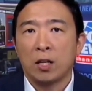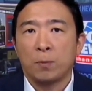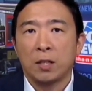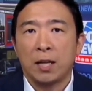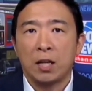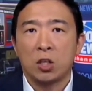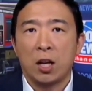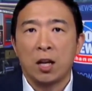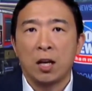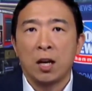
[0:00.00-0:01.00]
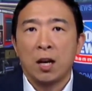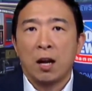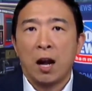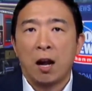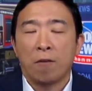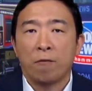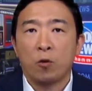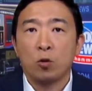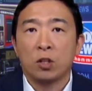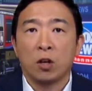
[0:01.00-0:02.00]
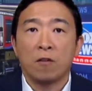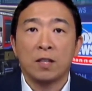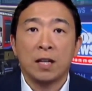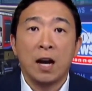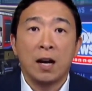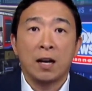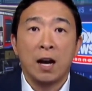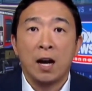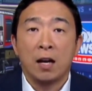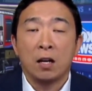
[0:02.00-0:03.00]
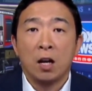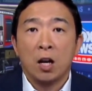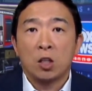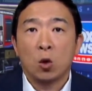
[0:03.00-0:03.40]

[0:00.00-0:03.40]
transportation, food service, and on and on.